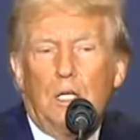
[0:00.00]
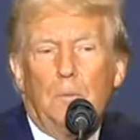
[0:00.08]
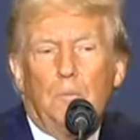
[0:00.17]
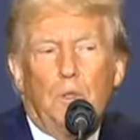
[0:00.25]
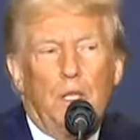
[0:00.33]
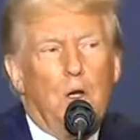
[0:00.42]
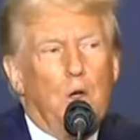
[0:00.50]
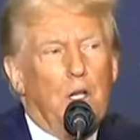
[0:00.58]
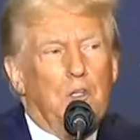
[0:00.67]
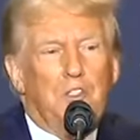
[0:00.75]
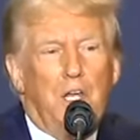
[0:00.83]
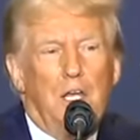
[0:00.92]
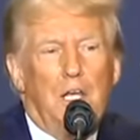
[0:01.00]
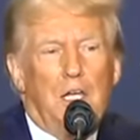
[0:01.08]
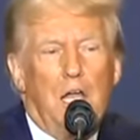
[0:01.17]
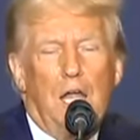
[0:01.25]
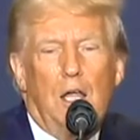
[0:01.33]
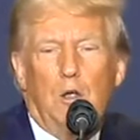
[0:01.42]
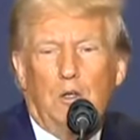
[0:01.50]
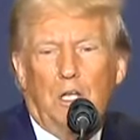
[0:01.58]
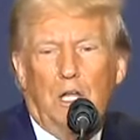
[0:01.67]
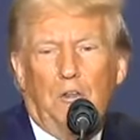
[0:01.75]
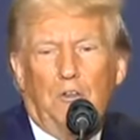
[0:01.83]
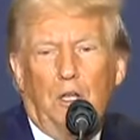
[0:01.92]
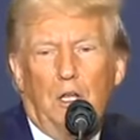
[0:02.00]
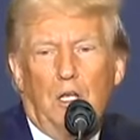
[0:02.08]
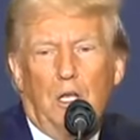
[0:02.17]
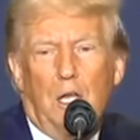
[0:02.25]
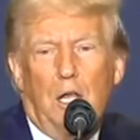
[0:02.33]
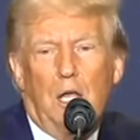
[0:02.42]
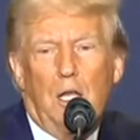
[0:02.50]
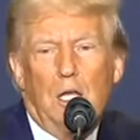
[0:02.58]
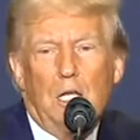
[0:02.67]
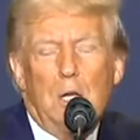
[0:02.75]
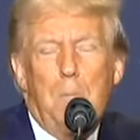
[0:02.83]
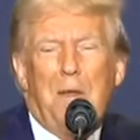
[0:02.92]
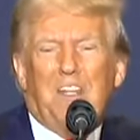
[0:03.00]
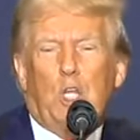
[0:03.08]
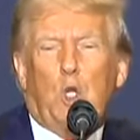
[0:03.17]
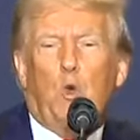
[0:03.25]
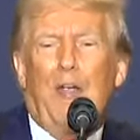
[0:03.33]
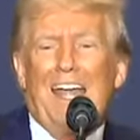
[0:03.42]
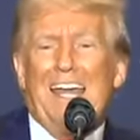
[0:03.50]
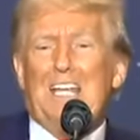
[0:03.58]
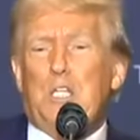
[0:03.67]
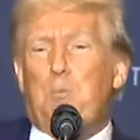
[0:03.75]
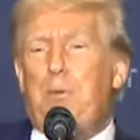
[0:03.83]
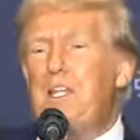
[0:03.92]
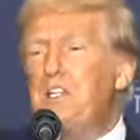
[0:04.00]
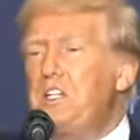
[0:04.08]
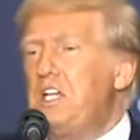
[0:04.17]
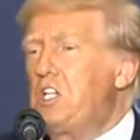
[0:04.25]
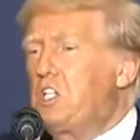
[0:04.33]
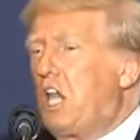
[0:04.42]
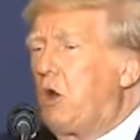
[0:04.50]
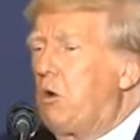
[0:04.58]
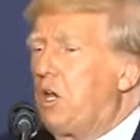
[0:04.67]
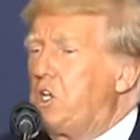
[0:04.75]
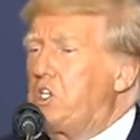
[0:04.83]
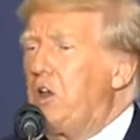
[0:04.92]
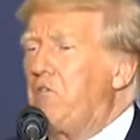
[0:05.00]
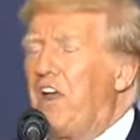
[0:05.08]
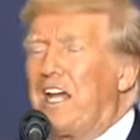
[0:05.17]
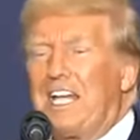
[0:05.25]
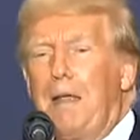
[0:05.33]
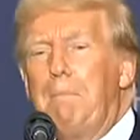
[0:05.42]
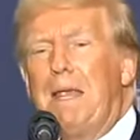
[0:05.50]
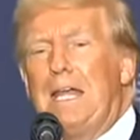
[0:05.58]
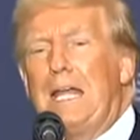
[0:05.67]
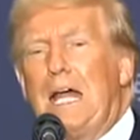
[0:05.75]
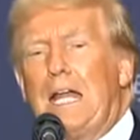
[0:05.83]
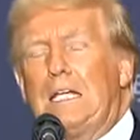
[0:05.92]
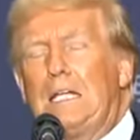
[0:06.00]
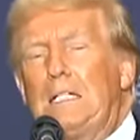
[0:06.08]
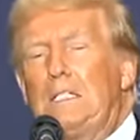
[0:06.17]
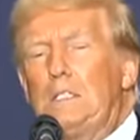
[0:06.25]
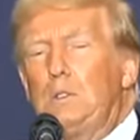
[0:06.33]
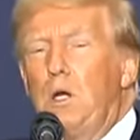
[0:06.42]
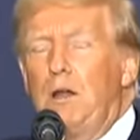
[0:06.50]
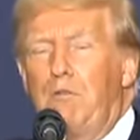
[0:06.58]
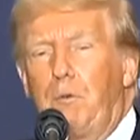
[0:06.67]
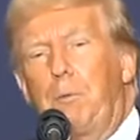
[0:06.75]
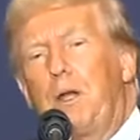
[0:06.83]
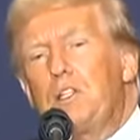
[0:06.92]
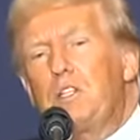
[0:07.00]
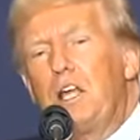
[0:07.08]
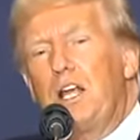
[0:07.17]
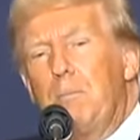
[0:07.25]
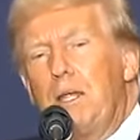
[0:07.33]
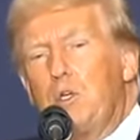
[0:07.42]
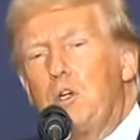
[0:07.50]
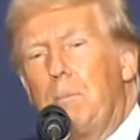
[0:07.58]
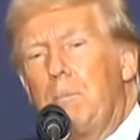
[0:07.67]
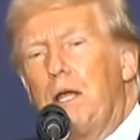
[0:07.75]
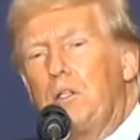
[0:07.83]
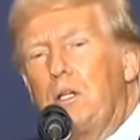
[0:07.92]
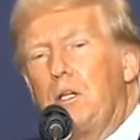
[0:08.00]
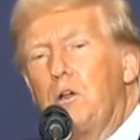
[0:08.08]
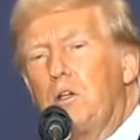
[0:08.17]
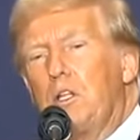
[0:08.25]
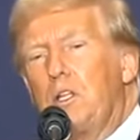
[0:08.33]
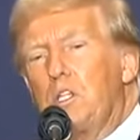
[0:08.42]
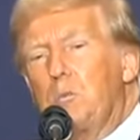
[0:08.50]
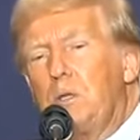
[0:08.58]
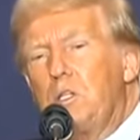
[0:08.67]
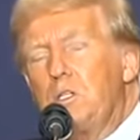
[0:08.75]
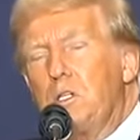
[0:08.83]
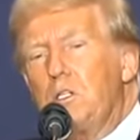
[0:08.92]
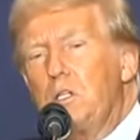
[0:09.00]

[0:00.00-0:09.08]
You know what else are going to die? Hotels are going to die. But the greatest business there is, in fact, I may not run for president. I may drop out to go into this business.